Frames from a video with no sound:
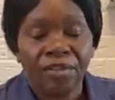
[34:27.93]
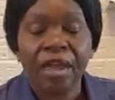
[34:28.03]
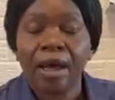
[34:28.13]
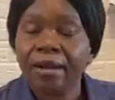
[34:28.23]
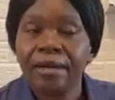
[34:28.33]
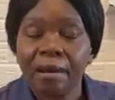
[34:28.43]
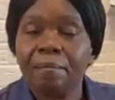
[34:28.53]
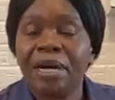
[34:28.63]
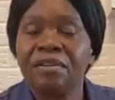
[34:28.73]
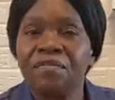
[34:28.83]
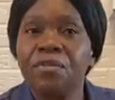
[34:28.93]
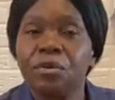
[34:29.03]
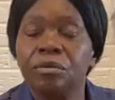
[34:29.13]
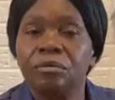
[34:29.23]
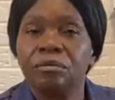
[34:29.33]
they are numbered
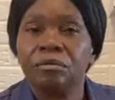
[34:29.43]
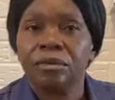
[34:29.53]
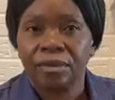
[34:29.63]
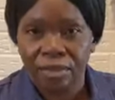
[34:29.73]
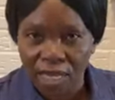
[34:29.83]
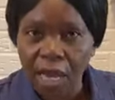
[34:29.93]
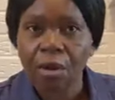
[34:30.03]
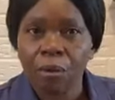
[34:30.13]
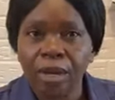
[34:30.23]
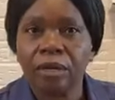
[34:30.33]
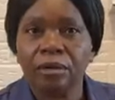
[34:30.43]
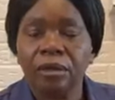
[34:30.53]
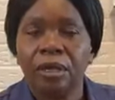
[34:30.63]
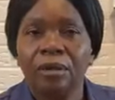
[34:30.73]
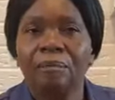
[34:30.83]
few. They will
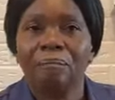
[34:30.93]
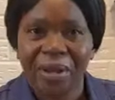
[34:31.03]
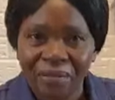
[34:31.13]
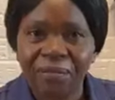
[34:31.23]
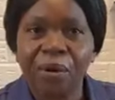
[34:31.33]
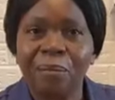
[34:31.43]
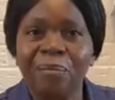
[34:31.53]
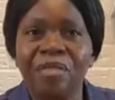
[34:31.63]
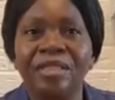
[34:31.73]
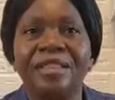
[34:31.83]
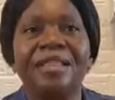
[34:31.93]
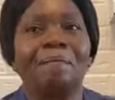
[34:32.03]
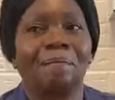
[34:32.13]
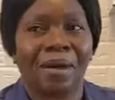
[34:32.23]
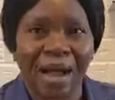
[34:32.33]
perform
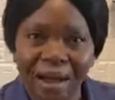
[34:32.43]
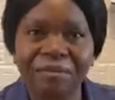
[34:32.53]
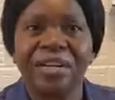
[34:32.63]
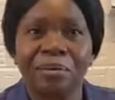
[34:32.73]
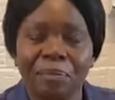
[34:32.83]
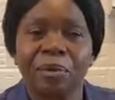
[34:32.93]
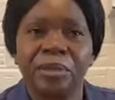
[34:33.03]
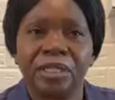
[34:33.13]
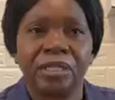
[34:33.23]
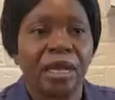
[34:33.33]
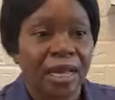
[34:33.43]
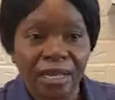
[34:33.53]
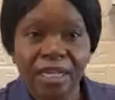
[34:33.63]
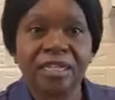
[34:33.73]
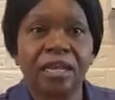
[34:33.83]
the covenant promises.
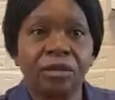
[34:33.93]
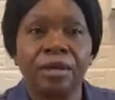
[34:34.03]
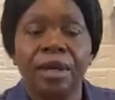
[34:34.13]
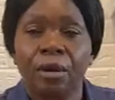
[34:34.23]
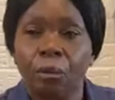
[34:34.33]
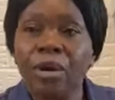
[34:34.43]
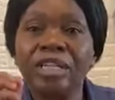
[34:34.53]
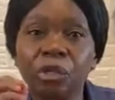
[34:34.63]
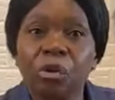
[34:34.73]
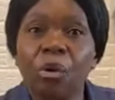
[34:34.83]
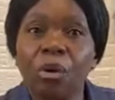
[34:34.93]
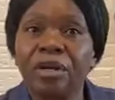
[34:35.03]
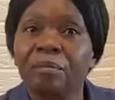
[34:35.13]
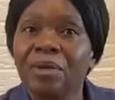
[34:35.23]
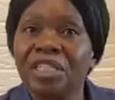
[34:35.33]
And these are the which
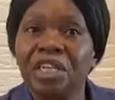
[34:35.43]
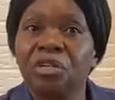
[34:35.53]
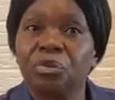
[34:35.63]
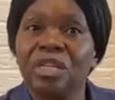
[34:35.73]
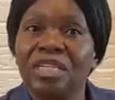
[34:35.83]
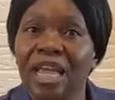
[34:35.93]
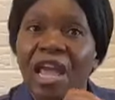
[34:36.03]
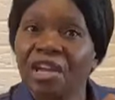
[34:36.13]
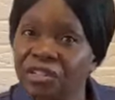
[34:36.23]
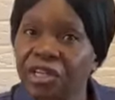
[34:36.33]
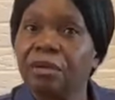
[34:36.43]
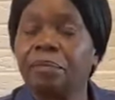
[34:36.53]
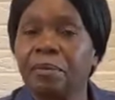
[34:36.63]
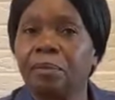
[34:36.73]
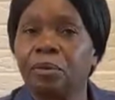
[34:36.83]
God mentioned to his
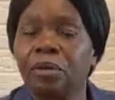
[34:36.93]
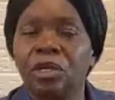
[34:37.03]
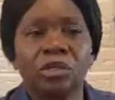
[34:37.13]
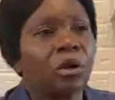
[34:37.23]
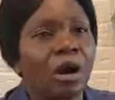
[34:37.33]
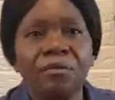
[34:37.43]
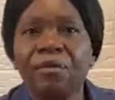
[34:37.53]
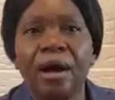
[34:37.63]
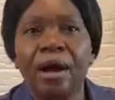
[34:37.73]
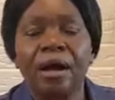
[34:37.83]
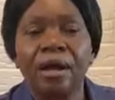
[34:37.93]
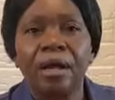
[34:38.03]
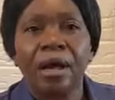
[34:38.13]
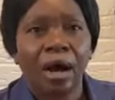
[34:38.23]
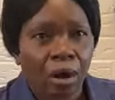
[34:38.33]
ancient people. So how
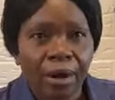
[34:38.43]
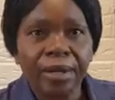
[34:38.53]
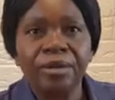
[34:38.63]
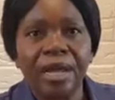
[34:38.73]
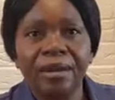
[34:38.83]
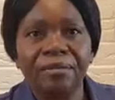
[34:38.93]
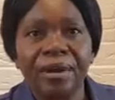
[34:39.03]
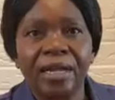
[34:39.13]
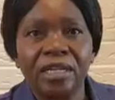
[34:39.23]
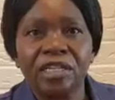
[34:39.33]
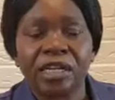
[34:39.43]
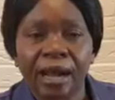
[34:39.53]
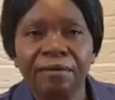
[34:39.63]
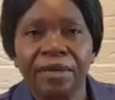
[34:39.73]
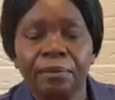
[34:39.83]
are you nullifying these
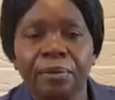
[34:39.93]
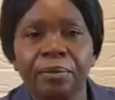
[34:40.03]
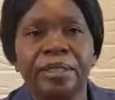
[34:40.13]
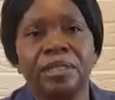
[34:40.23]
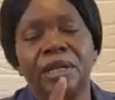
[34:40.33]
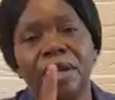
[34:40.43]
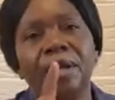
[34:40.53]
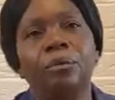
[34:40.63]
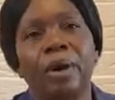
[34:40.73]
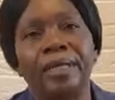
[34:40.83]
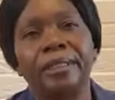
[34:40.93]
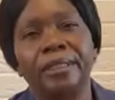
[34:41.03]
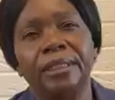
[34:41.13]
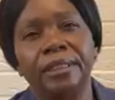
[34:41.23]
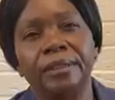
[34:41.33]
covenant promises? And what?